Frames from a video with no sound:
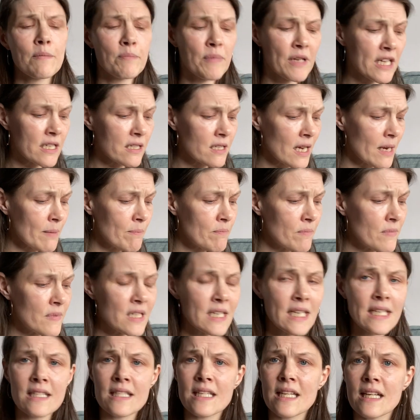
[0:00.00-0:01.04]
because I'm
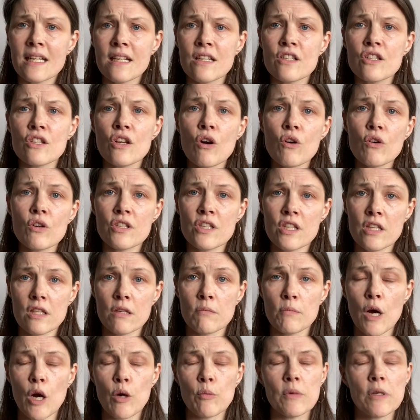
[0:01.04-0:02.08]
knitting socks at the
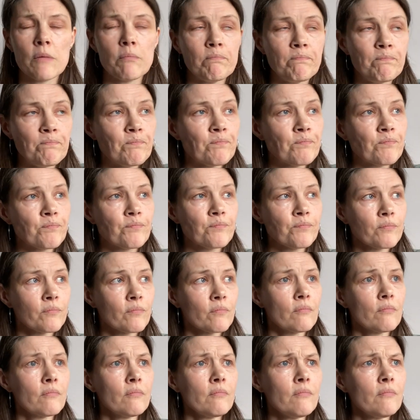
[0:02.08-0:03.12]
moment,
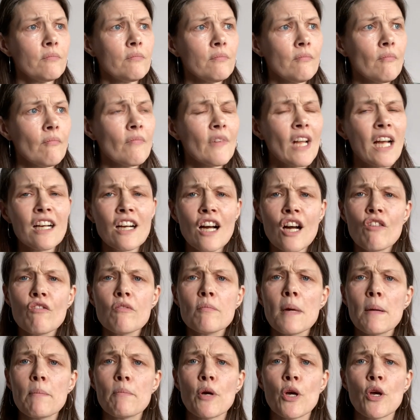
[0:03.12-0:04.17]
I can't
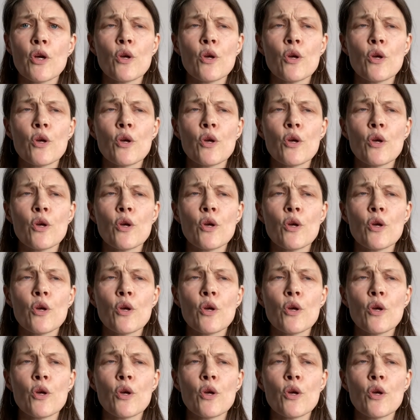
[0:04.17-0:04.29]
remember